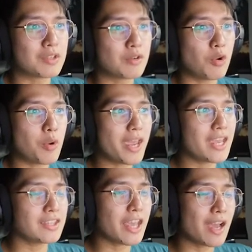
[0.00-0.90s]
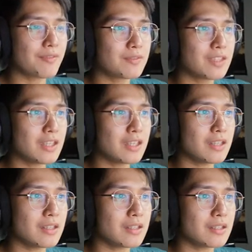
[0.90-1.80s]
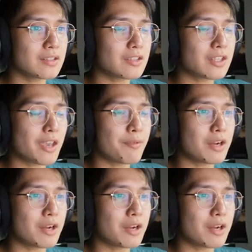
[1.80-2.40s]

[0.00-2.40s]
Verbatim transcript: Oh wait, they have the camera